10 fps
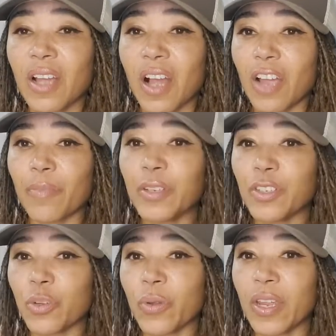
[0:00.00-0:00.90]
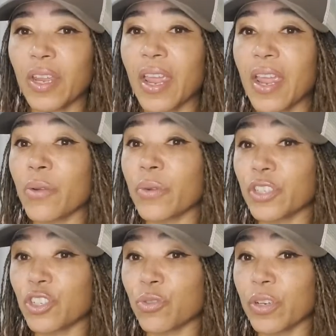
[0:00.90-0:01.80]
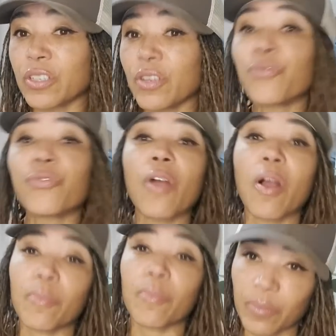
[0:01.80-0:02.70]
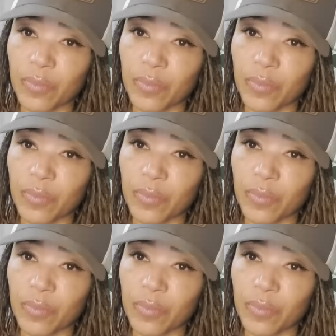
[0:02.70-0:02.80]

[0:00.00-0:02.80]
I've been doing a restrictive from